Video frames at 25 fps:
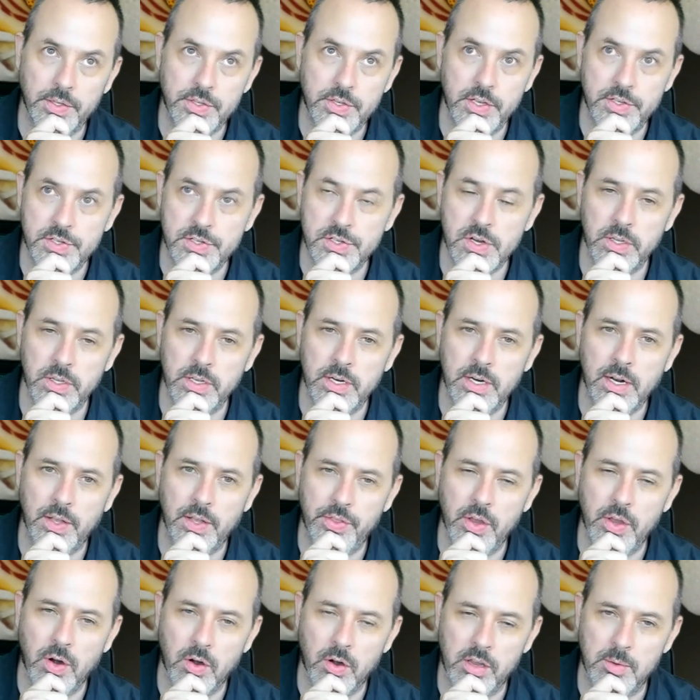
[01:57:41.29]
It's certainly
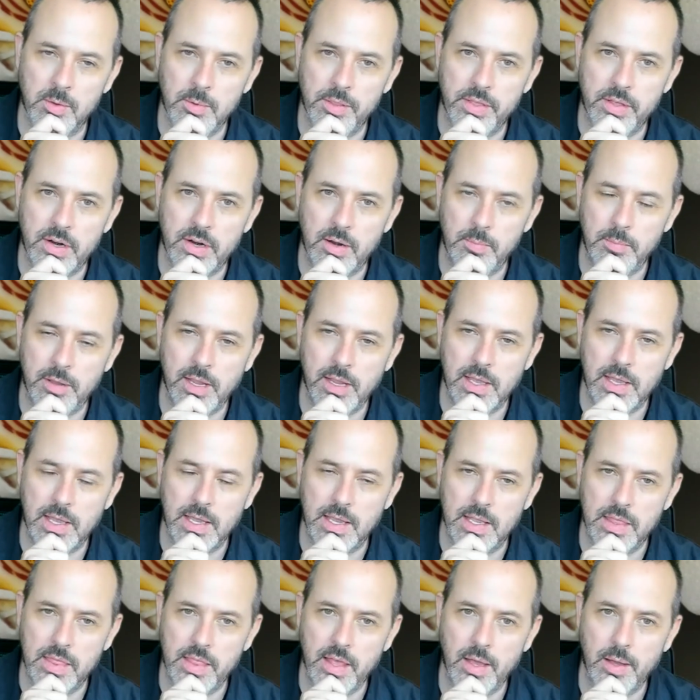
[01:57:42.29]
not the argument that I'm
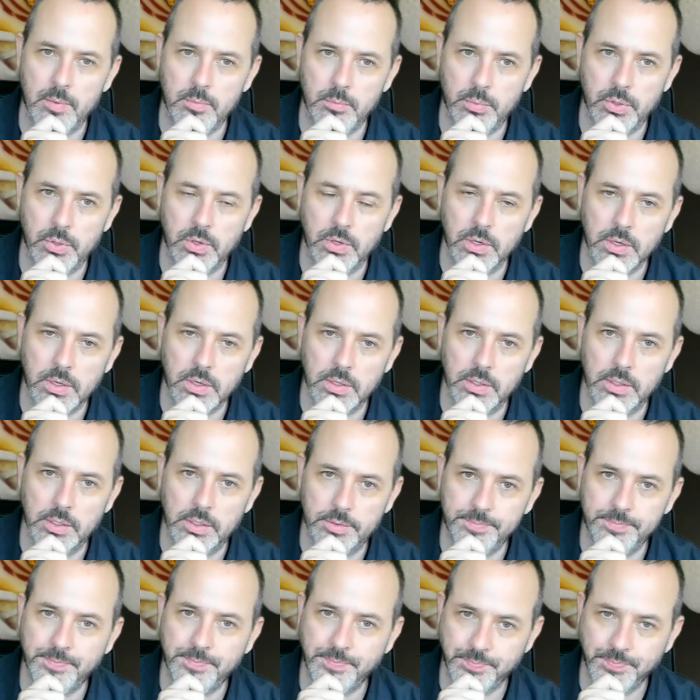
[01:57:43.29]
making in that book.
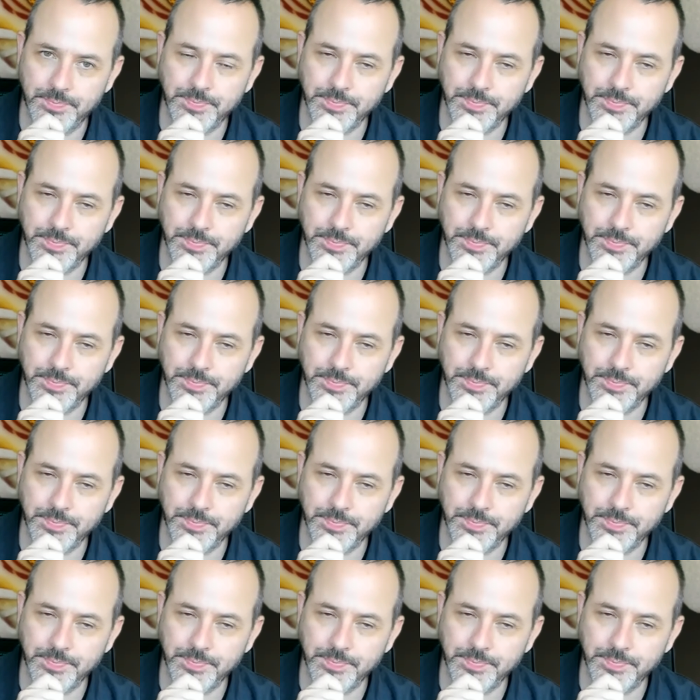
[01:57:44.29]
